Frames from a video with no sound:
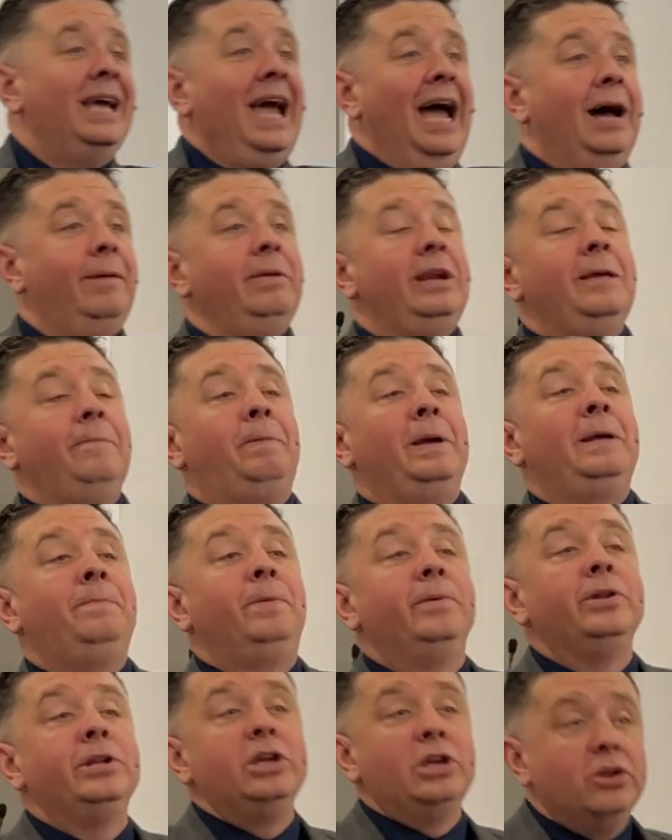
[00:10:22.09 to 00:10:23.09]
How many
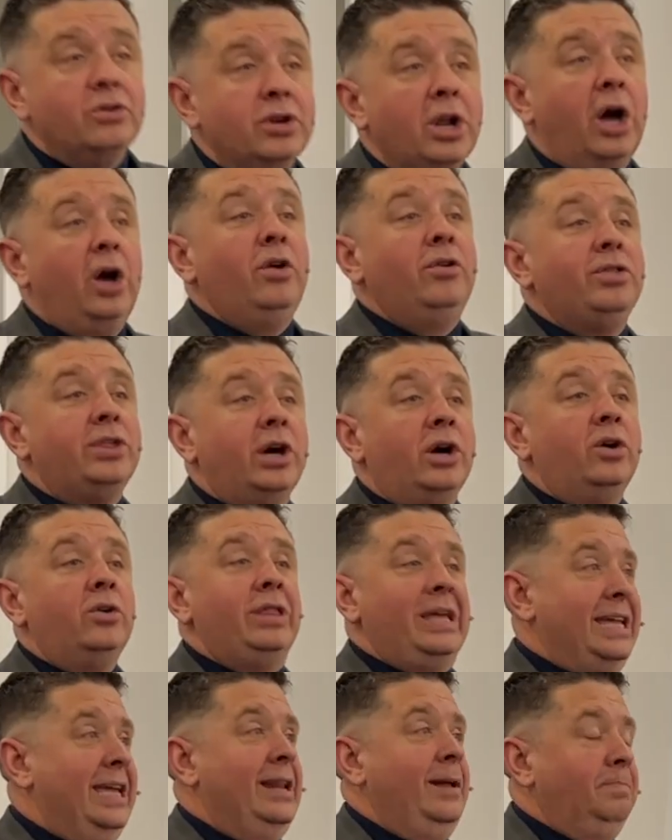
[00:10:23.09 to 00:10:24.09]
people do you know, though,
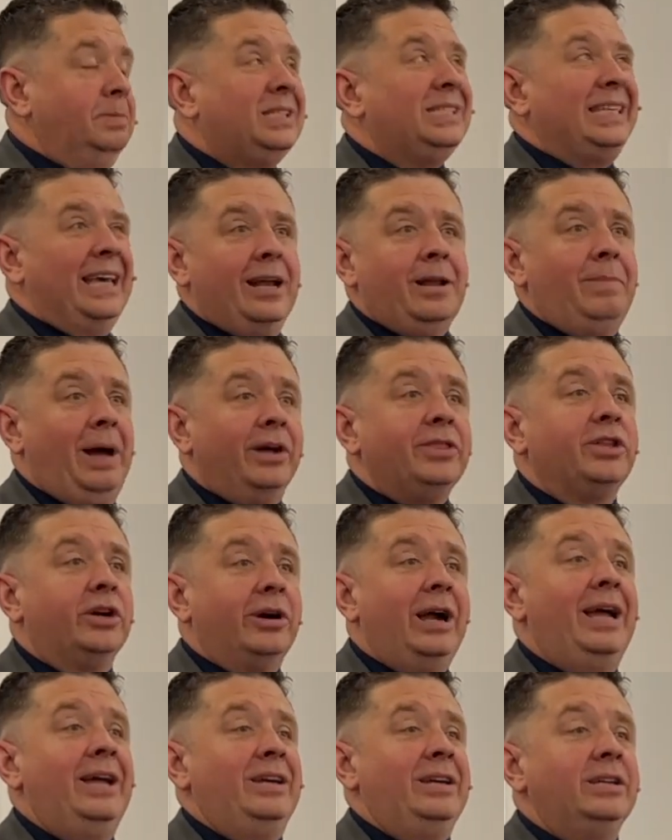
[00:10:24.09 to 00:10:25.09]
they get upset about their
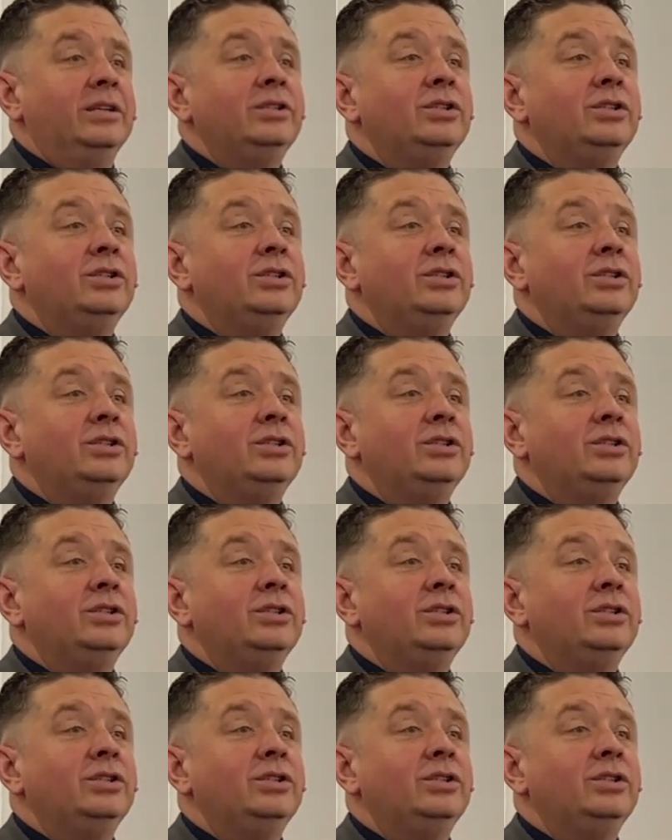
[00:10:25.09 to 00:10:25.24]
age?